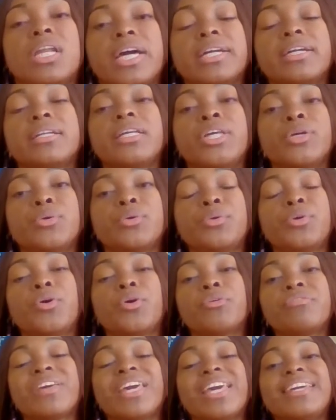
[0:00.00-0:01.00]
likelihood
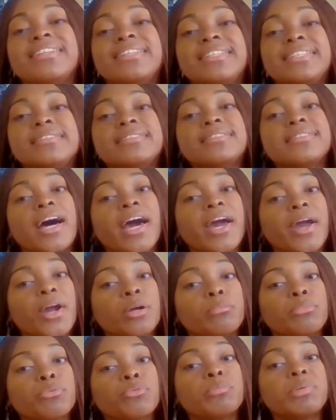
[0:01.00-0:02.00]
of a
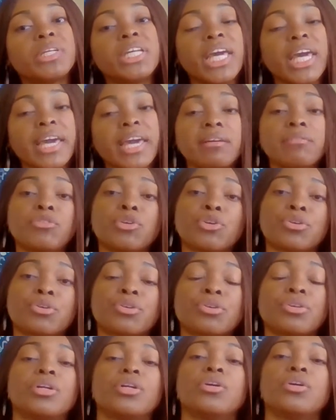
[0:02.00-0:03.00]
desirable behavior.